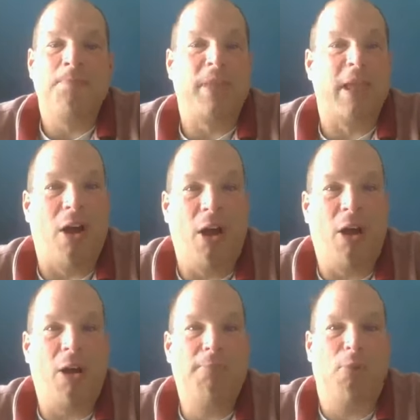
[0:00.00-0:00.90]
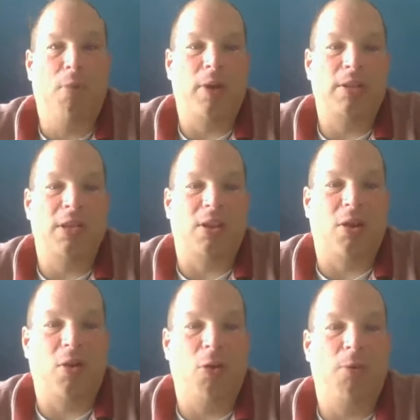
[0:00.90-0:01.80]
They all point to
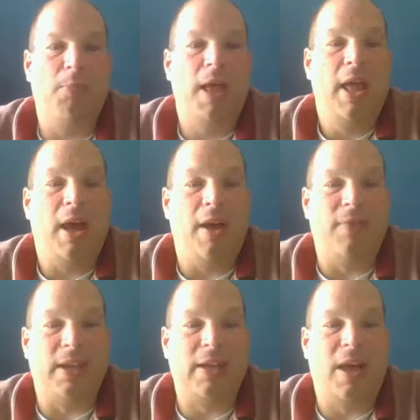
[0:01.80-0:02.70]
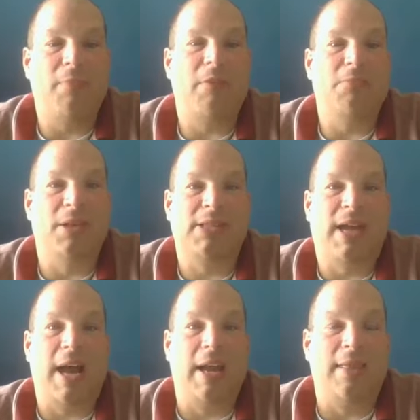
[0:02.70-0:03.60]
the hope of a coming
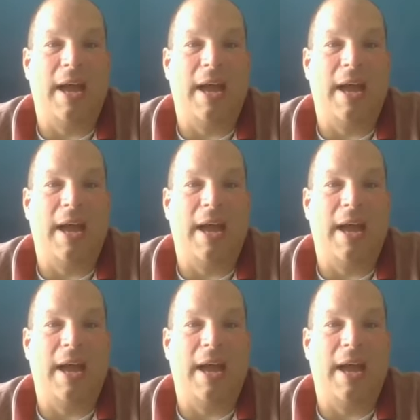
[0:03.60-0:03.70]
Messiah.